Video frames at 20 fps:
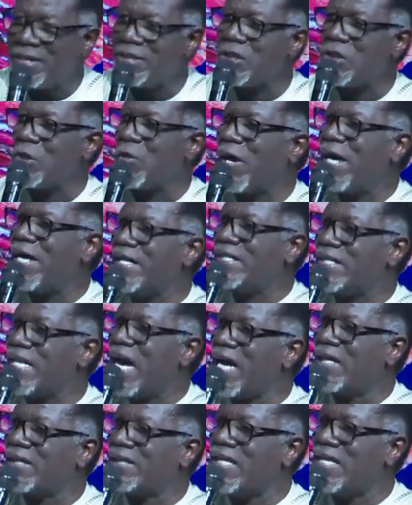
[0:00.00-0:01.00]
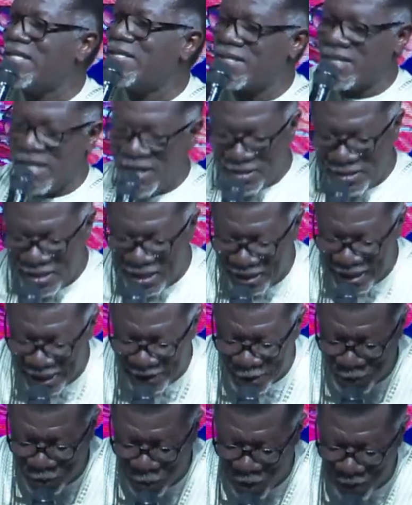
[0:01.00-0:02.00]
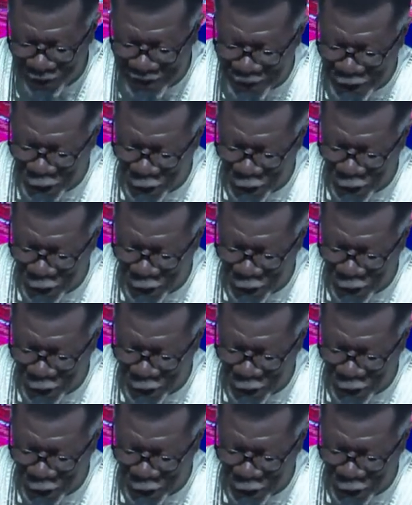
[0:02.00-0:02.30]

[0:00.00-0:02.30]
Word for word: you are in darkness, the next moment you